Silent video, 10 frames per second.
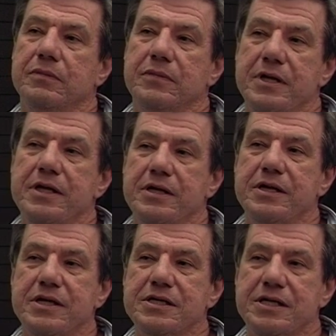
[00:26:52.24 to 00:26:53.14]

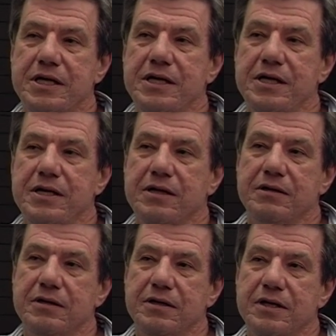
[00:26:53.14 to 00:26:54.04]
Is he,
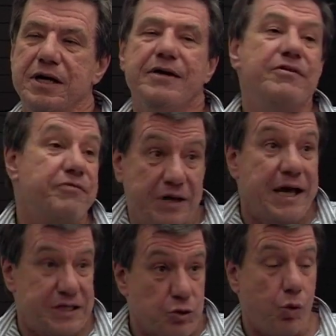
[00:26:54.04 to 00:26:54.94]
even if he
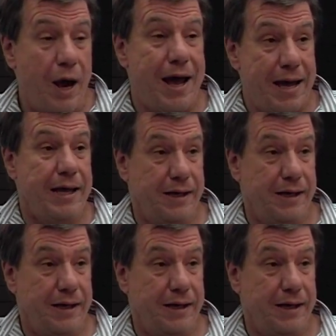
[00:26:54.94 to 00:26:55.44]
gets away,